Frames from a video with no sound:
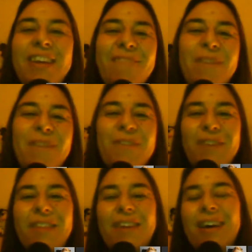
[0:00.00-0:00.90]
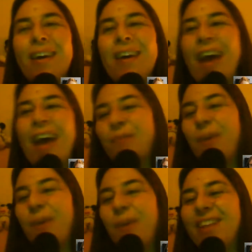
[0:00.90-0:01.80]
and between the
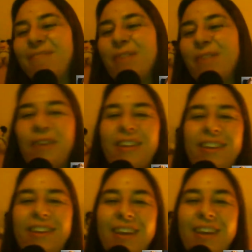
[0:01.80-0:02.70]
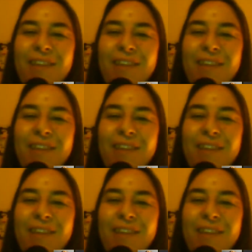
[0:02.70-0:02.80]
X-wing and between him